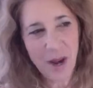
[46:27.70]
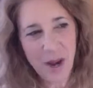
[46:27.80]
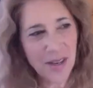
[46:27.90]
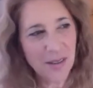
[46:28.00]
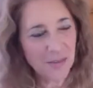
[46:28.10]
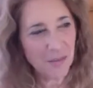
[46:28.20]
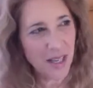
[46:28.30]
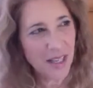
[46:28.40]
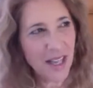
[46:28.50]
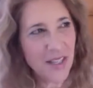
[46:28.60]
my
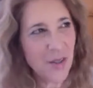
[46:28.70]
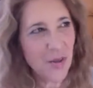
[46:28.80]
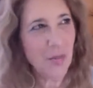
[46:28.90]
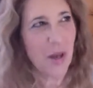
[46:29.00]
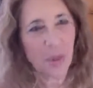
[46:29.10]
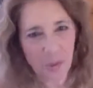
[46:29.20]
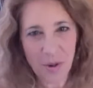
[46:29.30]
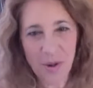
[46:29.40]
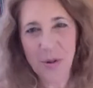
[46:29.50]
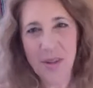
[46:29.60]
classes are about throwing
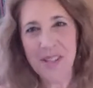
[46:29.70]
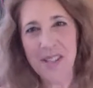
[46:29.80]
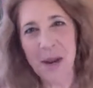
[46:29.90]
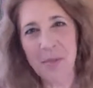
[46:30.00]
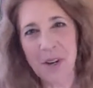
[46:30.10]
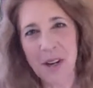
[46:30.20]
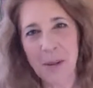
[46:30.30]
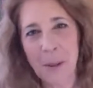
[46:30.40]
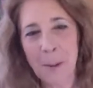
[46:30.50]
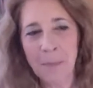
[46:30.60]
away the snapshot.
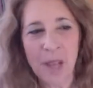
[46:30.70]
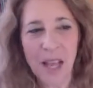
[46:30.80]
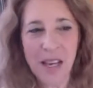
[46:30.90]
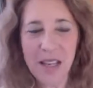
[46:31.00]
And in this